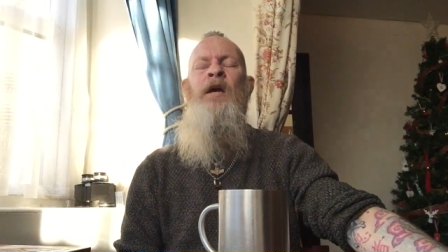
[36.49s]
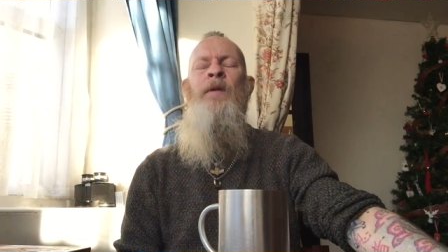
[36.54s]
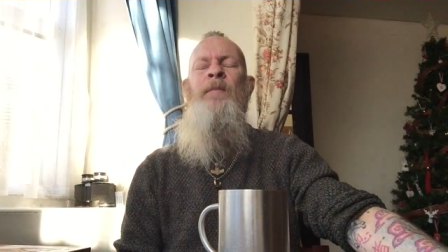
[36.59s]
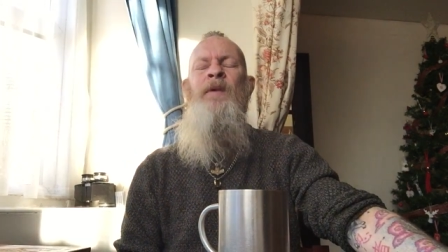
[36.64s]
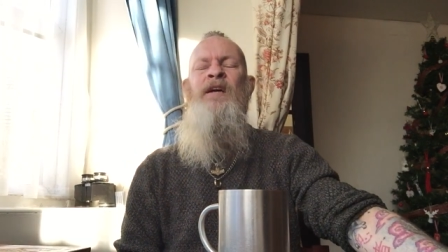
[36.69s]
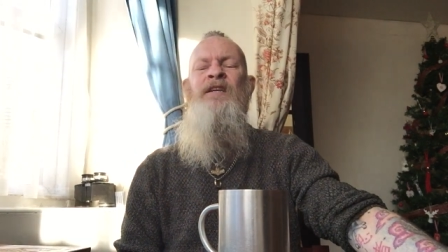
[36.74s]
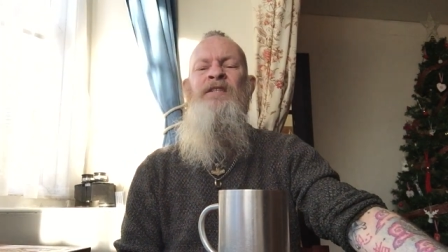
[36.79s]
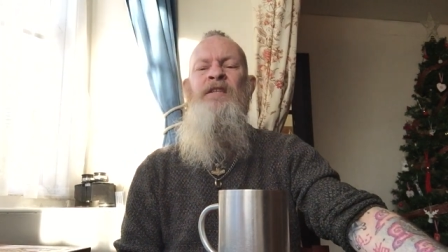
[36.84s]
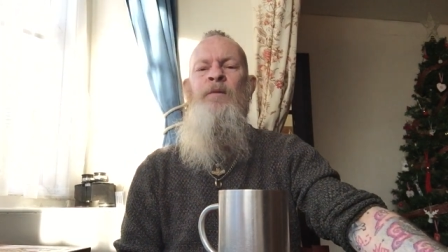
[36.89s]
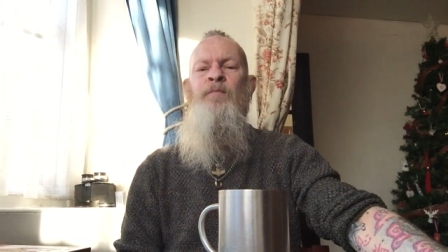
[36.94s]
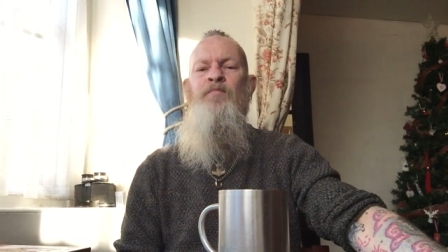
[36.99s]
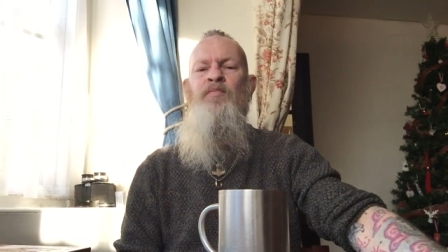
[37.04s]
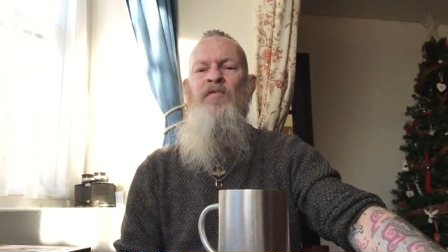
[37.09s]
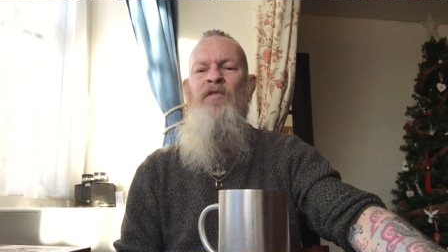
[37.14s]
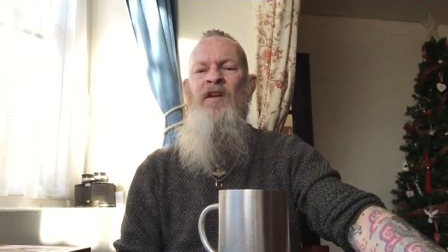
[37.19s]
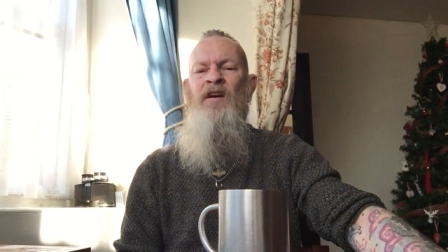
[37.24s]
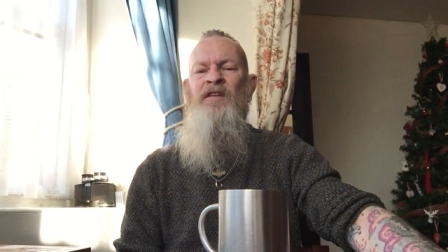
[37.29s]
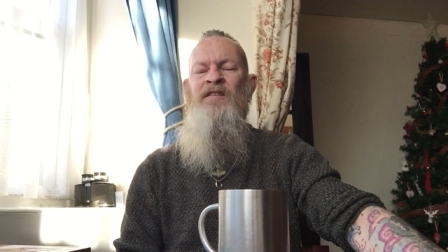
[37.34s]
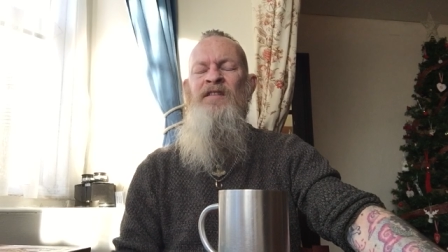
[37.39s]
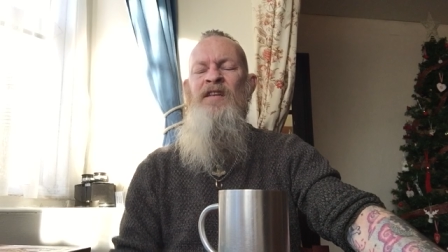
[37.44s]
amazing
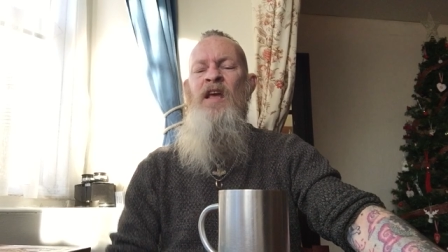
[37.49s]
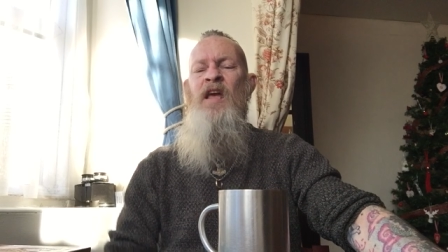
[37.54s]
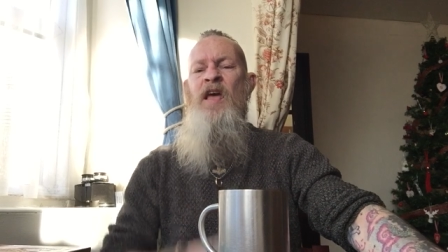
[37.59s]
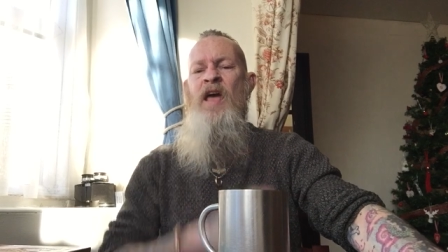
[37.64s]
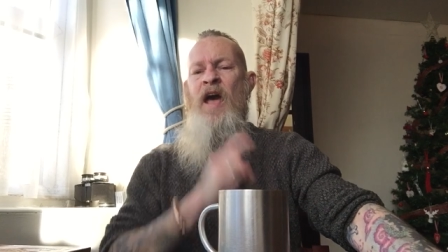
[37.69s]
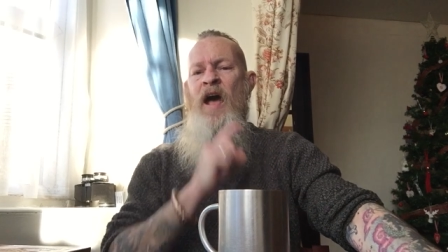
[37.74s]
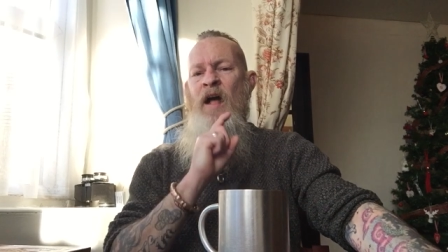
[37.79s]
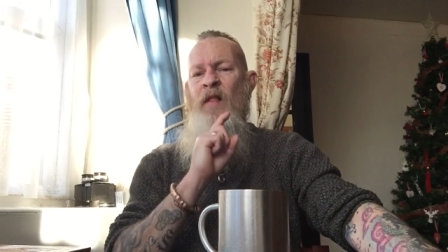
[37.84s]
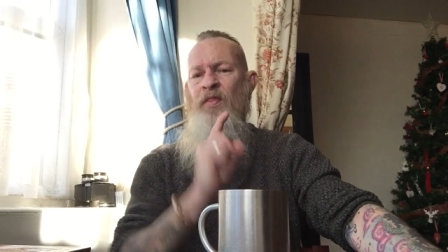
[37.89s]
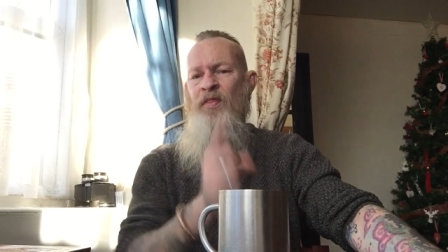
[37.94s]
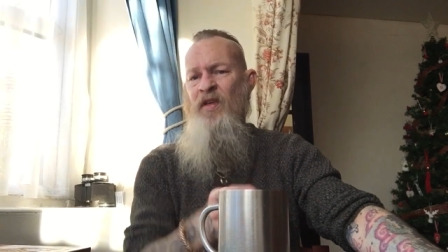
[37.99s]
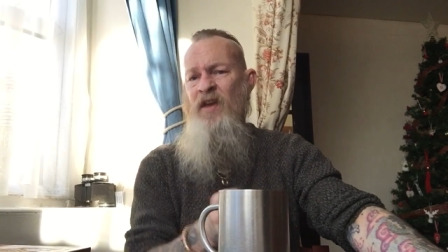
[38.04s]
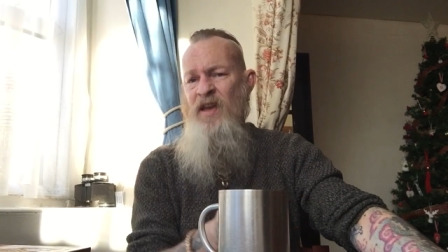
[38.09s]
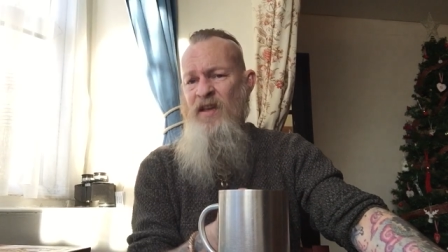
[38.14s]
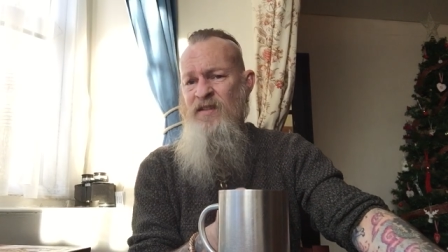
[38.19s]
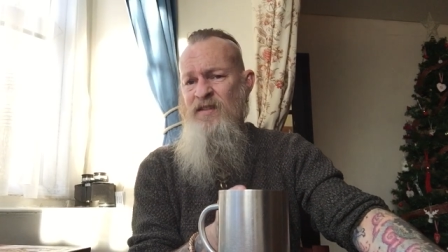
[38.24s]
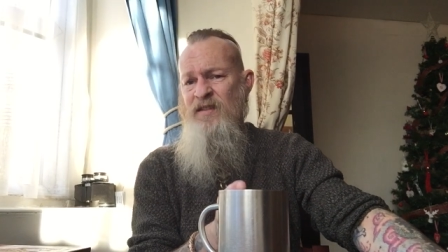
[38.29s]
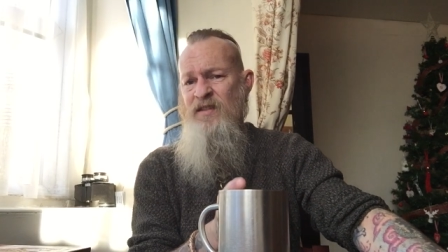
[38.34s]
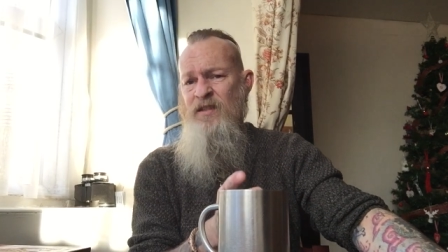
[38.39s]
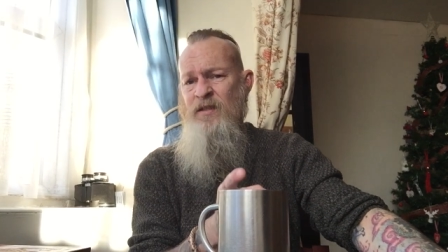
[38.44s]
products. And
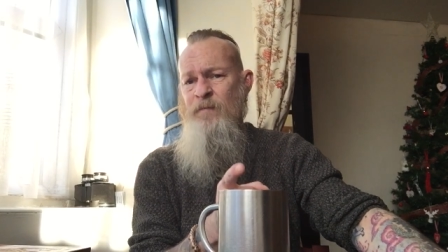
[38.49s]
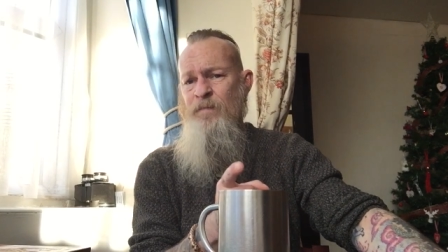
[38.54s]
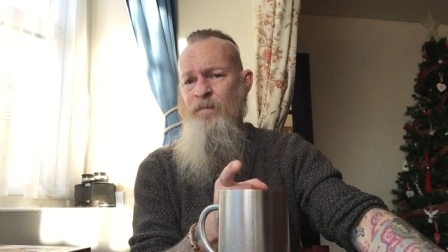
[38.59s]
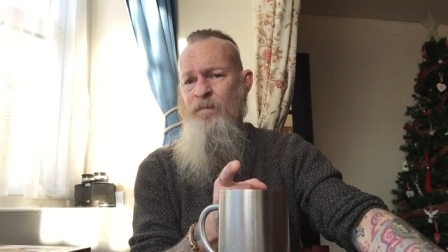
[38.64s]
this